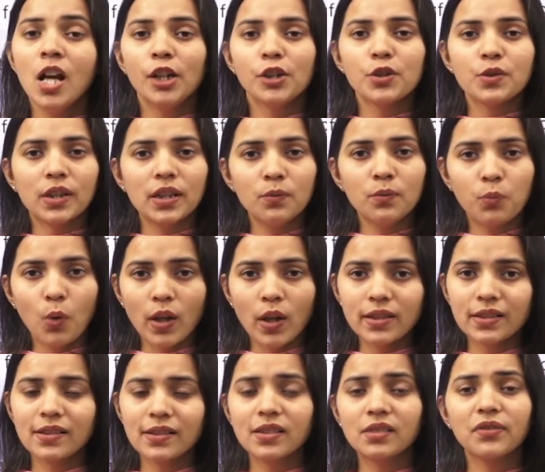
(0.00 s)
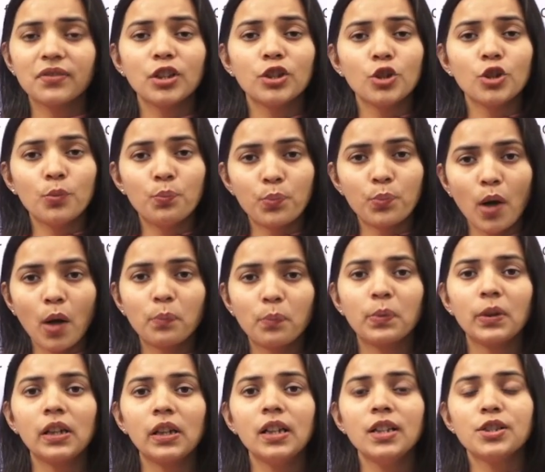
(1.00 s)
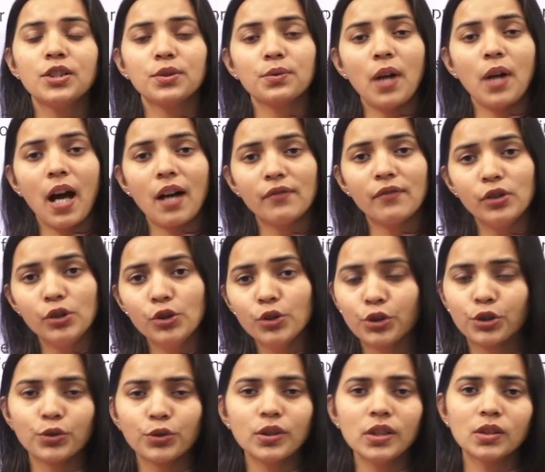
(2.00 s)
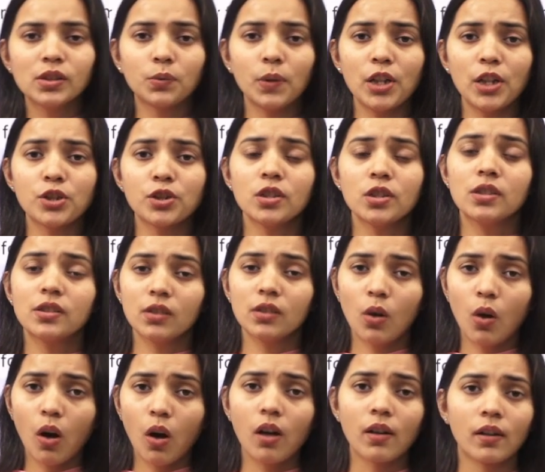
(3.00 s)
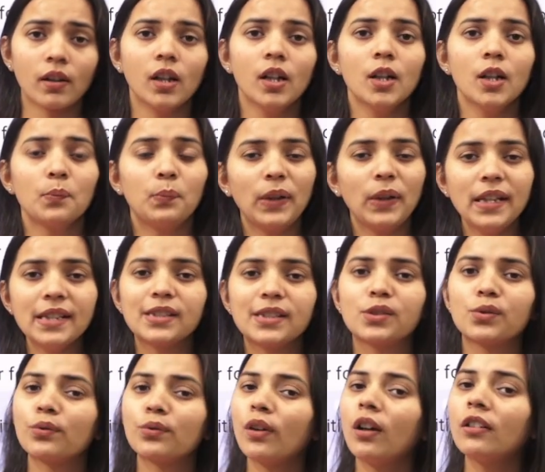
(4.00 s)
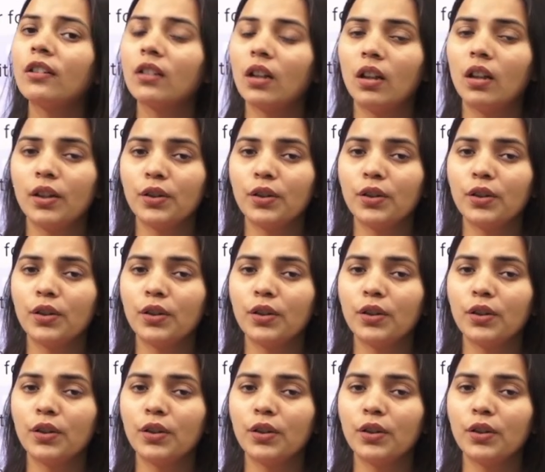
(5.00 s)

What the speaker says: You can watch this video properly to have a look to these questions, or please do not